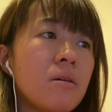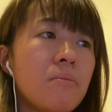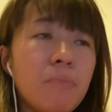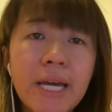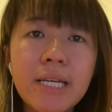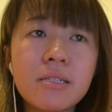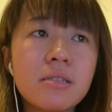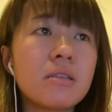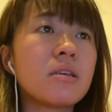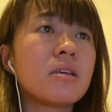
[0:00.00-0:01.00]
mics.
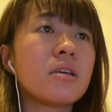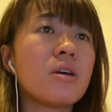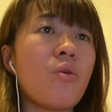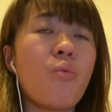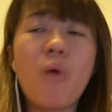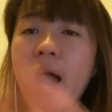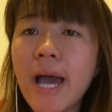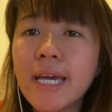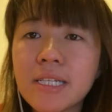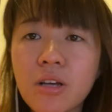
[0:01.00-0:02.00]

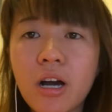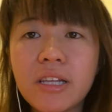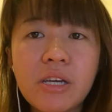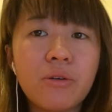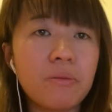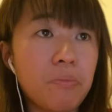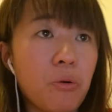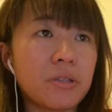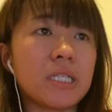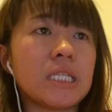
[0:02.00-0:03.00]
Why is audio
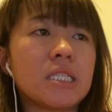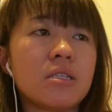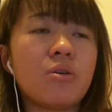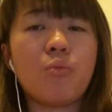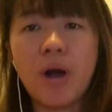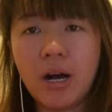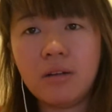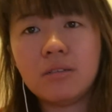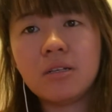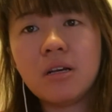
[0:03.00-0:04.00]
important? Well,
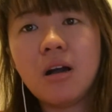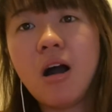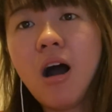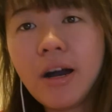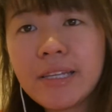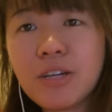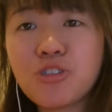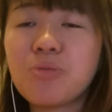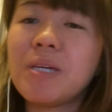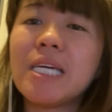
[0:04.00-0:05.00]
audio
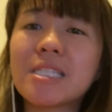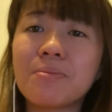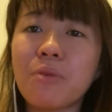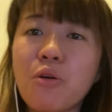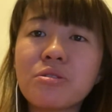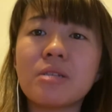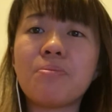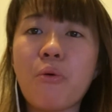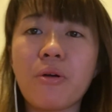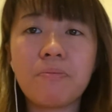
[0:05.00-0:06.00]
to me is the most
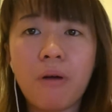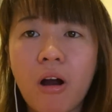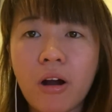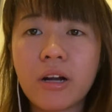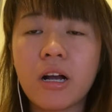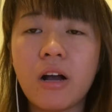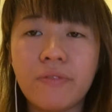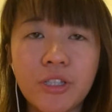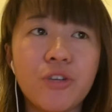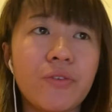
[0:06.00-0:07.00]
important part of
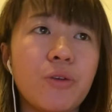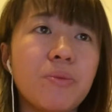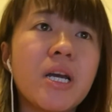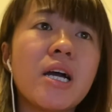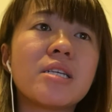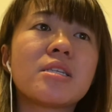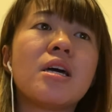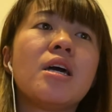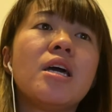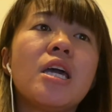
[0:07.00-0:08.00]
interview because
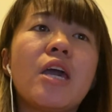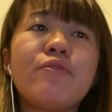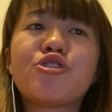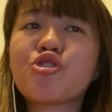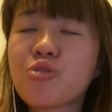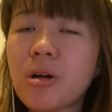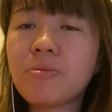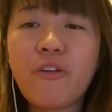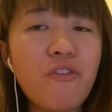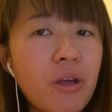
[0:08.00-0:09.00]
if you screw up
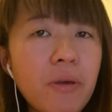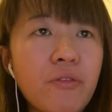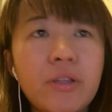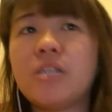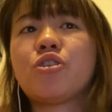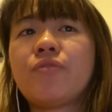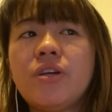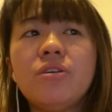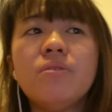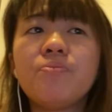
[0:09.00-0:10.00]
the framing for the
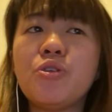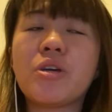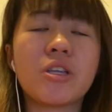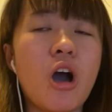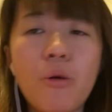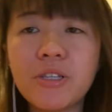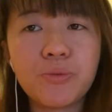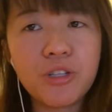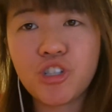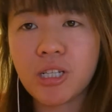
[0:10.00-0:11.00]
interview, you can always
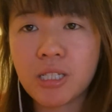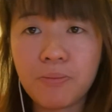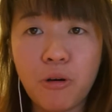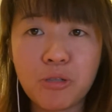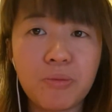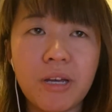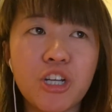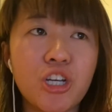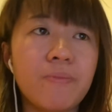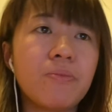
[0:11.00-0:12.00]
readjust it in
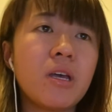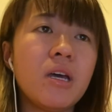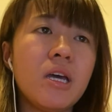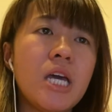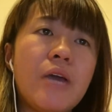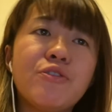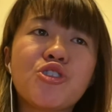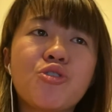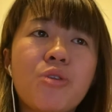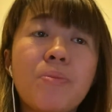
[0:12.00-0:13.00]
post-production. If you screw up